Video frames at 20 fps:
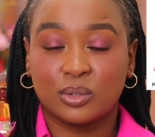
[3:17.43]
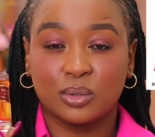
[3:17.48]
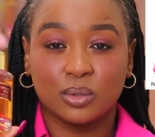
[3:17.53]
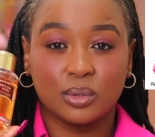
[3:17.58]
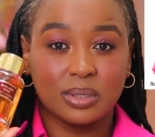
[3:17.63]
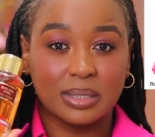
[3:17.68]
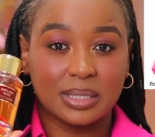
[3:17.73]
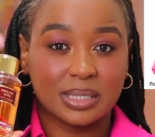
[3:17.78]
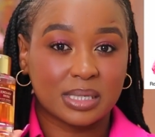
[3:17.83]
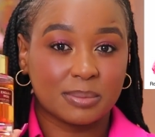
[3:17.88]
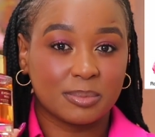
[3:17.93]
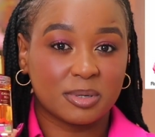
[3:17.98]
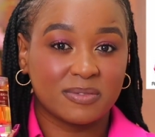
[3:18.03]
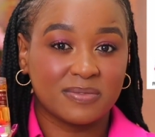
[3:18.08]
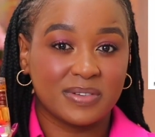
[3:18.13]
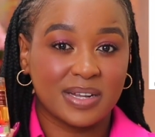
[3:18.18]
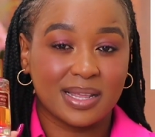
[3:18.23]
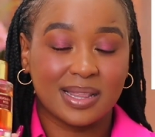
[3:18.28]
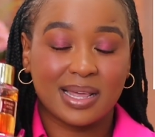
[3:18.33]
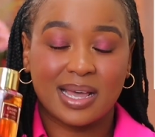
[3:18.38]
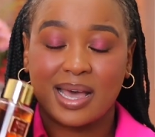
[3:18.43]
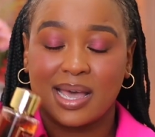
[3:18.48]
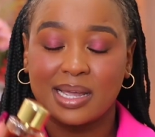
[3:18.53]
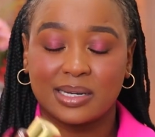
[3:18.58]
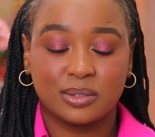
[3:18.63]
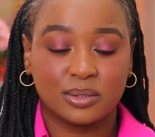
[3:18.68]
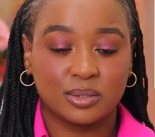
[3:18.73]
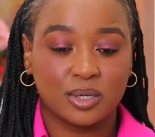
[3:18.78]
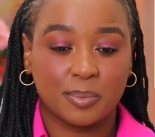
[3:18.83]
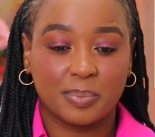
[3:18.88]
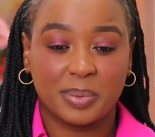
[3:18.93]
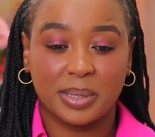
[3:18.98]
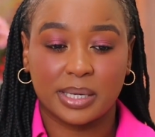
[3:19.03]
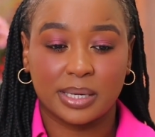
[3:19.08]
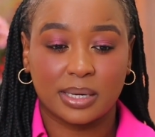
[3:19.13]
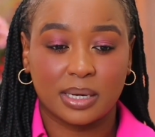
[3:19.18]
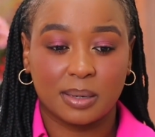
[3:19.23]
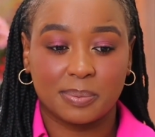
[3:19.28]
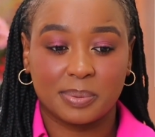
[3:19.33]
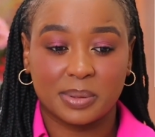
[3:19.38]
do list a bit of leather. I do not pick
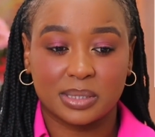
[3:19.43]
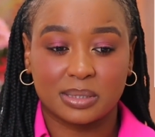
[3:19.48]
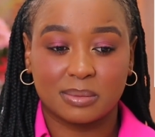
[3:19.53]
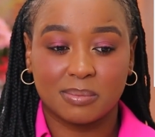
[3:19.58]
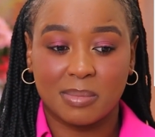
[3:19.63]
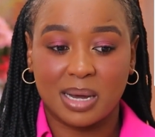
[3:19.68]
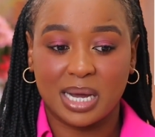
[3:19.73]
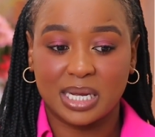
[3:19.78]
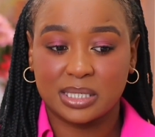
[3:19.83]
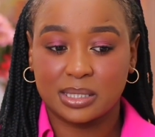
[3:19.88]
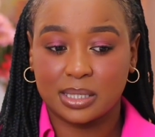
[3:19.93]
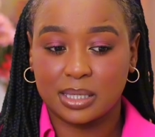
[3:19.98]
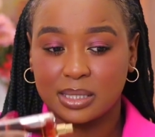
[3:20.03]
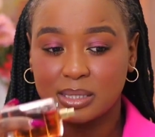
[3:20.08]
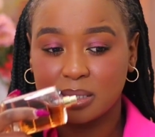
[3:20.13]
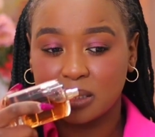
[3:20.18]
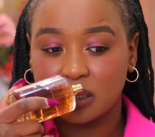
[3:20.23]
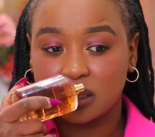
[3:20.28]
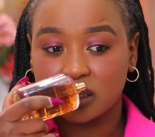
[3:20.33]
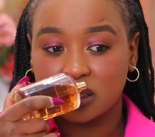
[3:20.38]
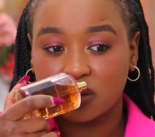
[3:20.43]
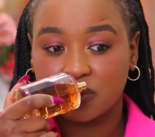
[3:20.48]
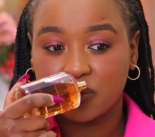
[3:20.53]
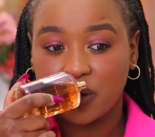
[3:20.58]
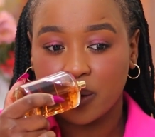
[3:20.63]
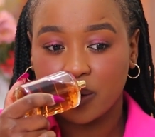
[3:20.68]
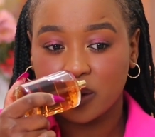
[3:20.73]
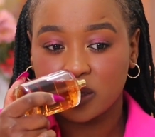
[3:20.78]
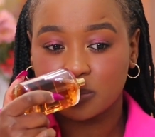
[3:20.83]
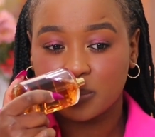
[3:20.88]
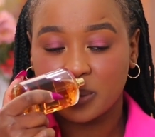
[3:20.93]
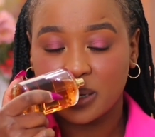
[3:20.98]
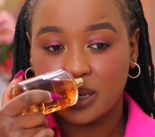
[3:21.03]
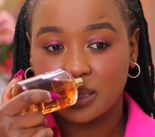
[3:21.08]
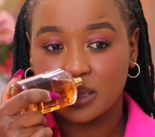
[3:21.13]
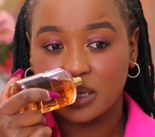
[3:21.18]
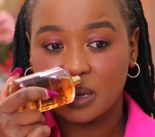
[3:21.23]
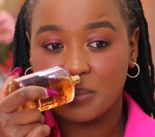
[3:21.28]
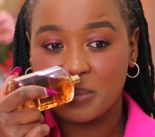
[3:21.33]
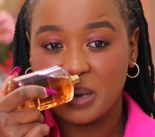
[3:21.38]
it up as much in this fragrance, but I
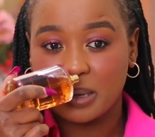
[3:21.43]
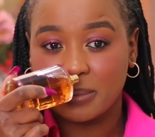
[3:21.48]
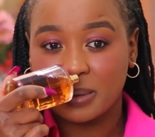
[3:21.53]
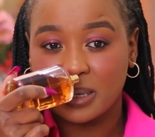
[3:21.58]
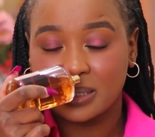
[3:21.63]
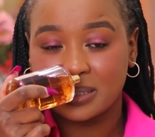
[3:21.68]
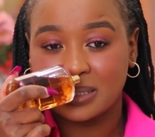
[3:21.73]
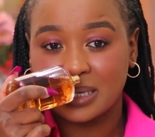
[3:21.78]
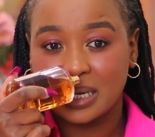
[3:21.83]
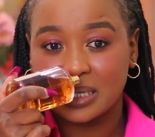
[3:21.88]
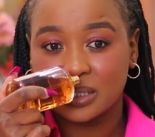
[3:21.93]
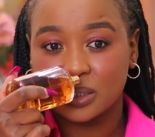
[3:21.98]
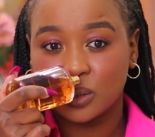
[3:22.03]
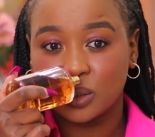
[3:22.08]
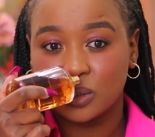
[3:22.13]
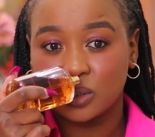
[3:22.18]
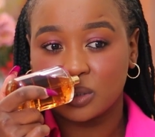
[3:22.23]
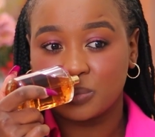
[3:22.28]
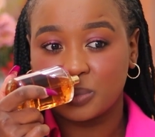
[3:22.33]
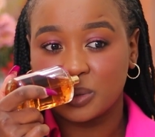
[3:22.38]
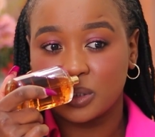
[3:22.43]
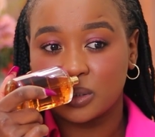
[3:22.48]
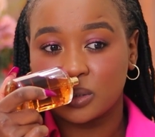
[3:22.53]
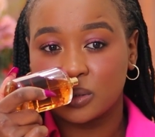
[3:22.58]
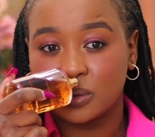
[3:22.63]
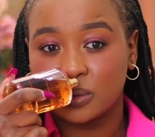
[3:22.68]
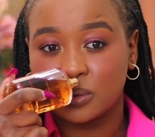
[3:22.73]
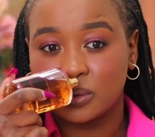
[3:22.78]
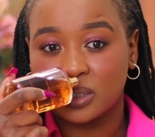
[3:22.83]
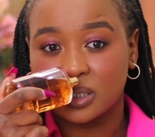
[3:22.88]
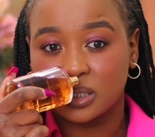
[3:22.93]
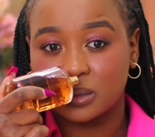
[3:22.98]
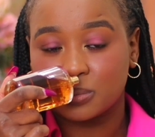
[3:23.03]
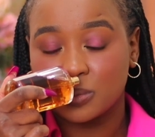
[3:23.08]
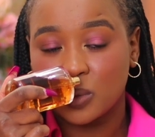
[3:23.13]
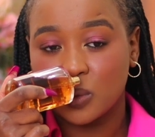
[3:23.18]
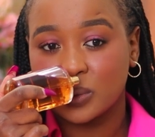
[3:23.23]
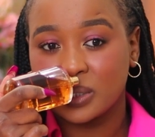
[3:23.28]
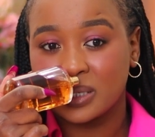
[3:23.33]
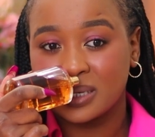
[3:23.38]
think maybe it does contribute to the
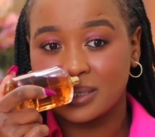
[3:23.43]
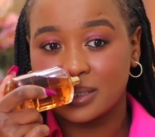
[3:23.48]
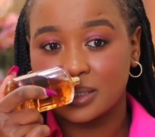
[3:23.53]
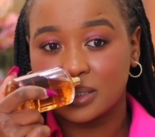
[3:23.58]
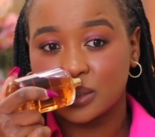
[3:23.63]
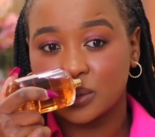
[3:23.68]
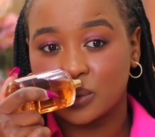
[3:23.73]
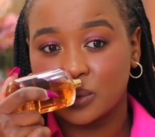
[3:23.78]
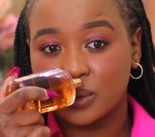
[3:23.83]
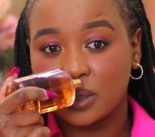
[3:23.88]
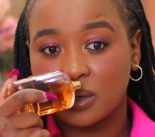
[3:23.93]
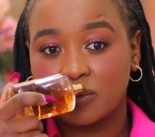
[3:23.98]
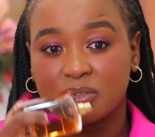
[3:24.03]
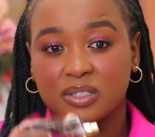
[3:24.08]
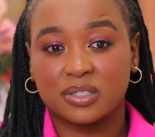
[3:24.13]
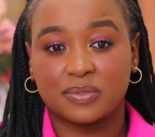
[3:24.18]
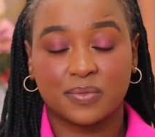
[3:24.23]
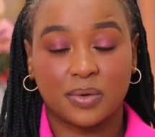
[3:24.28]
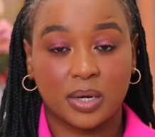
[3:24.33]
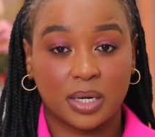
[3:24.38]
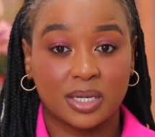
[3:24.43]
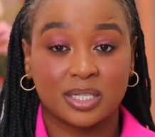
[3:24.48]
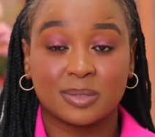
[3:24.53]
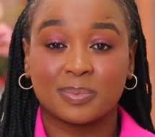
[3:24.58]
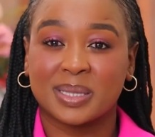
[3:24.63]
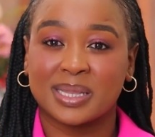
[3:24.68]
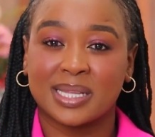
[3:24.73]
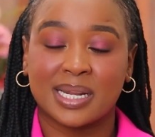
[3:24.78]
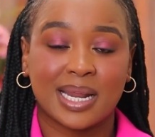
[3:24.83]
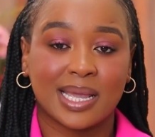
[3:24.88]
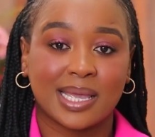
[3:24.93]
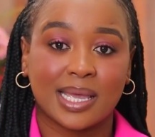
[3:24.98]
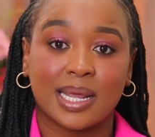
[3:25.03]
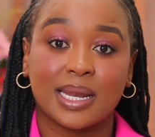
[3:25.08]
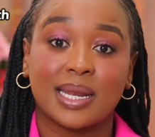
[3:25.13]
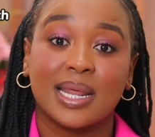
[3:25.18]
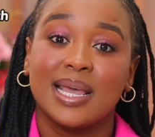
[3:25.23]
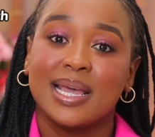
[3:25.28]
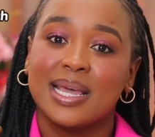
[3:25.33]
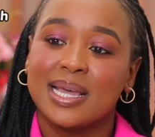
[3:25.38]
smoky undertone of this fragrance. But then
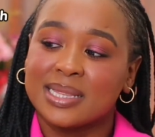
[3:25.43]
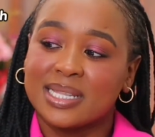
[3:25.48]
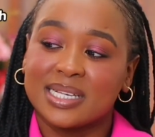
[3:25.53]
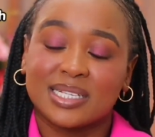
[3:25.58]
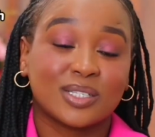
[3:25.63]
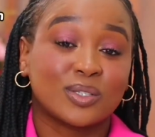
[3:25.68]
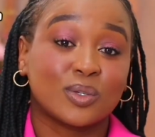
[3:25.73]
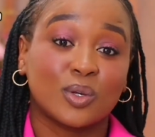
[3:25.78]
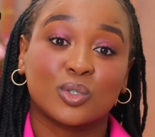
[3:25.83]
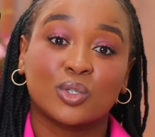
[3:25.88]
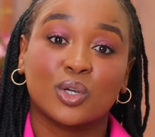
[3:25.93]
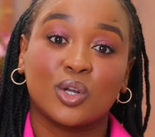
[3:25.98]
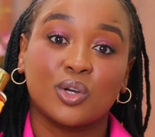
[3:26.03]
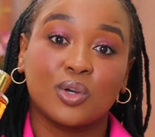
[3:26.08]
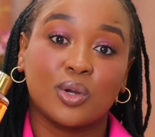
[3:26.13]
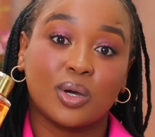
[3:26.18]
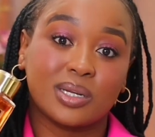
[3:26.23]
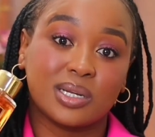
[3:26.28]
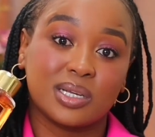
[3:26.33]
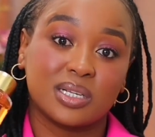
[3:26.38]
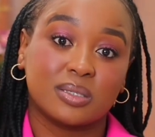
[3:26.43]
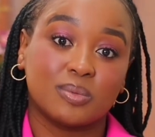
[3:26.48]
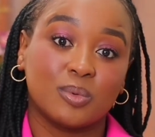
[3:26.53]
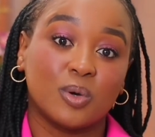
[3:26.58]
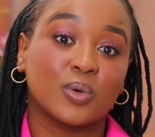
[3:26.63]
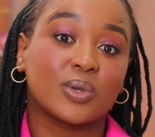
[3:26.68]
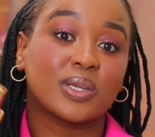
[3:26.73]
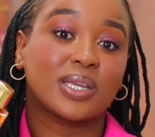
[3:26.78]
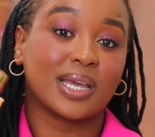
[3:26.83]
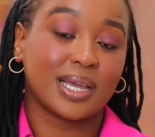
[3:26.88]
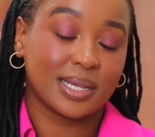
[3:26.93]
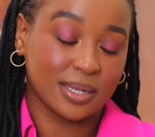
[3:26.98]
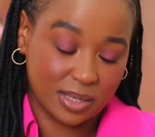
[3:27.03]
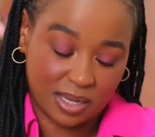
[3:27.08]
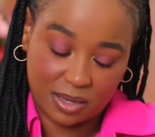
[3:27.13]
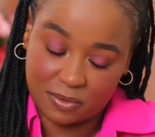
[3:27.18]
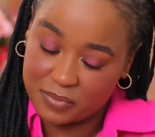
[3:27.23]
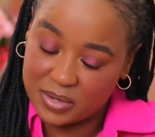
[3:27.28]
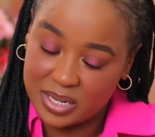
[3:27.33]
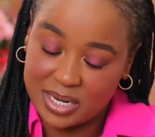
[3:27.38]
again, this is also not a smoky.
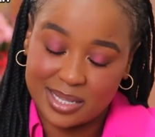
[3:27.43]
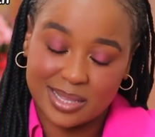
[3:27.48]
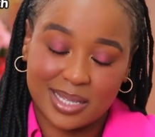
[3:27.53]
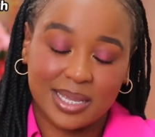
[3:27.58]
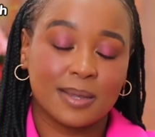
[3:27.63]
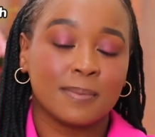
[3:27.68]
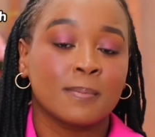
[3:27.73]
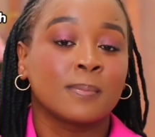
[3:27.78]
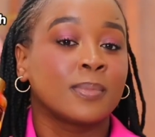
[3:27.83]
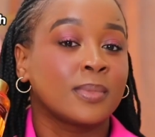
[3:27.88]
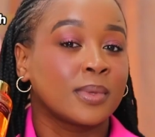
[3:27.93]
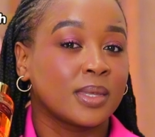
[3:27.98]
If anything,